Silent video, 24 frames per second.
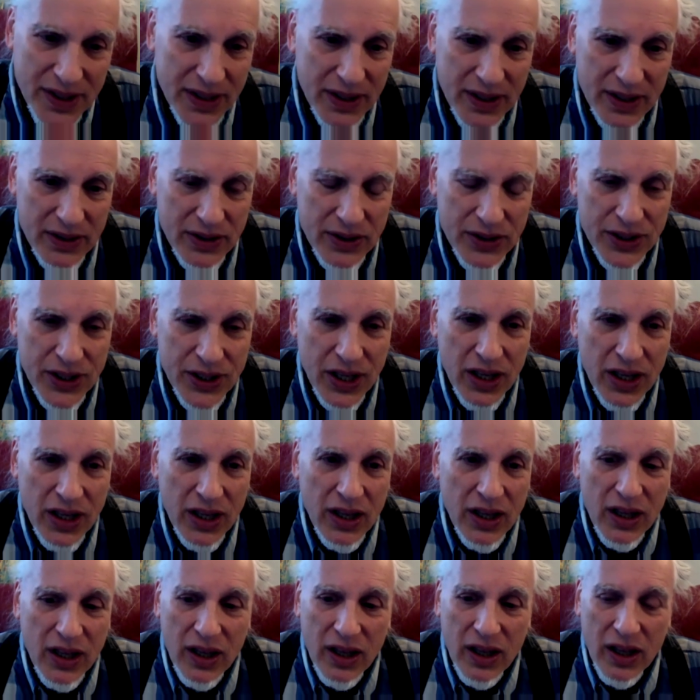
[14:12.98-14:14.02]
is
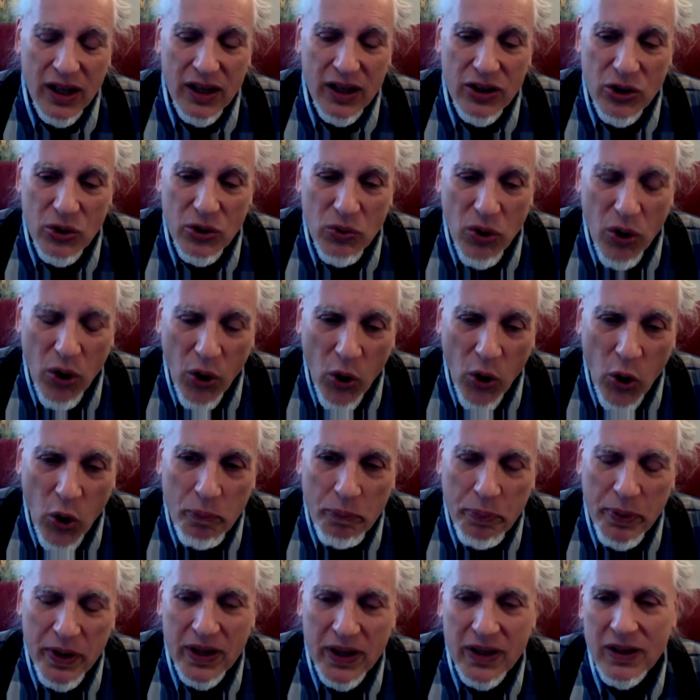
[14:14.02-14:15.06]
you
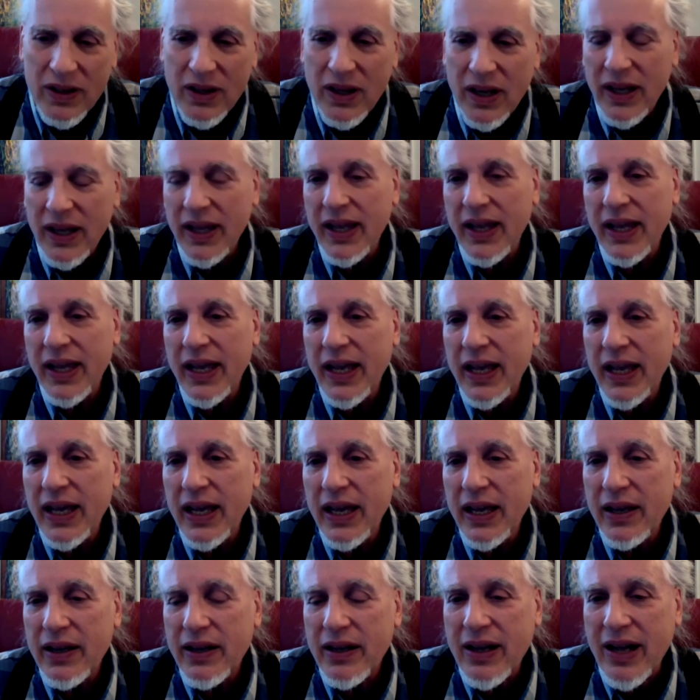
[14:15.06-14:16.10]
open
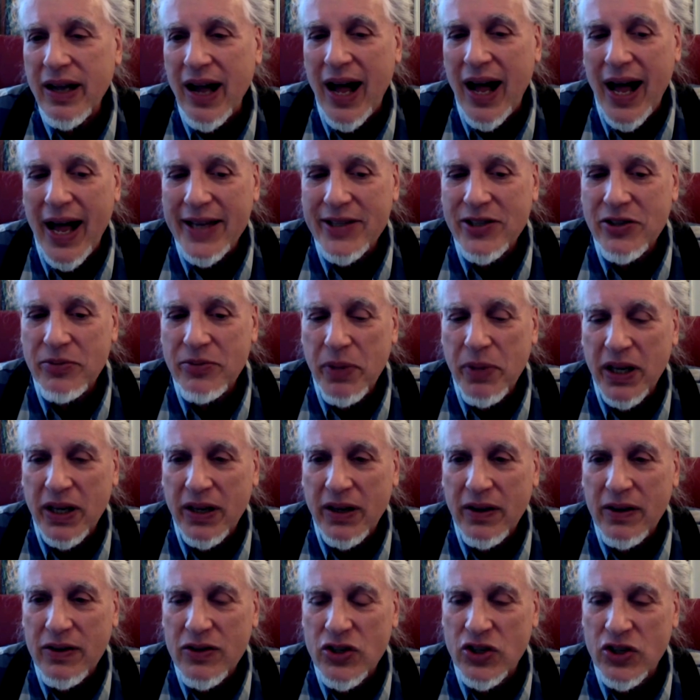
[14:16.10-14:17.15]
a
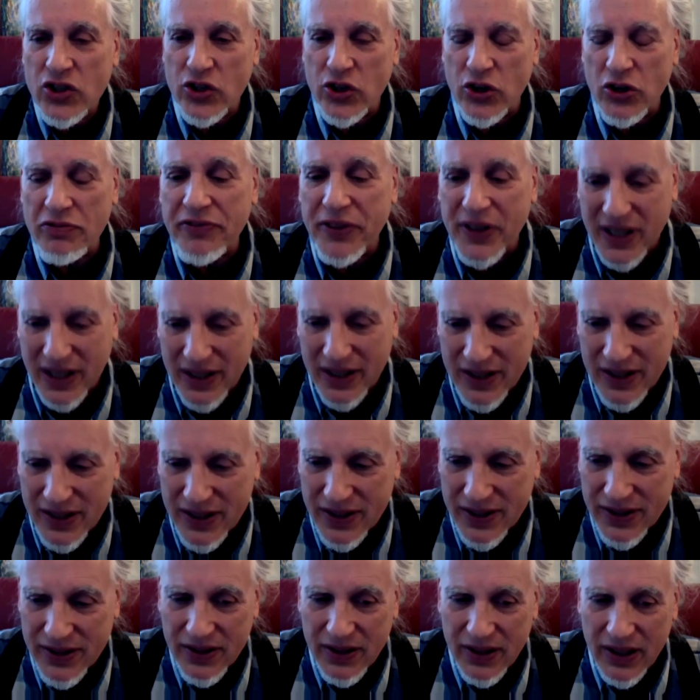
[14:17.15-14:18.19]
cosmic
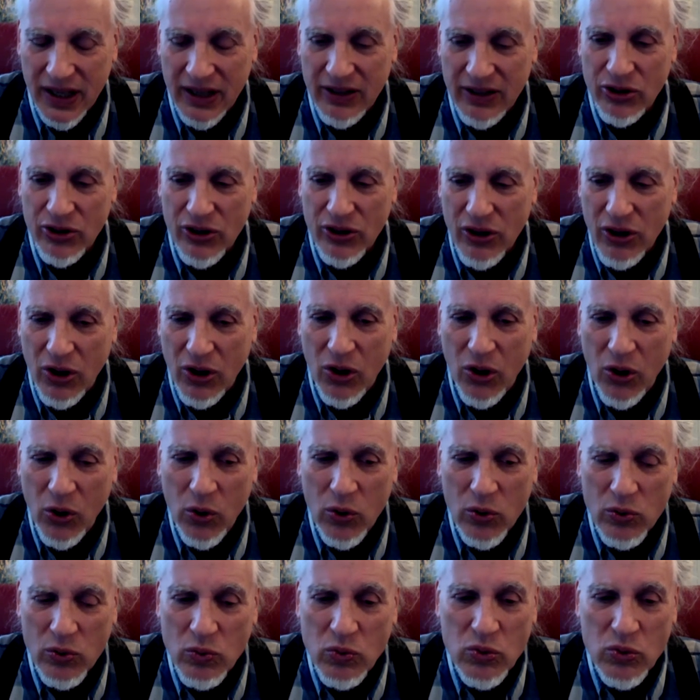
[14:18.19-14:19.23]
cervix in your own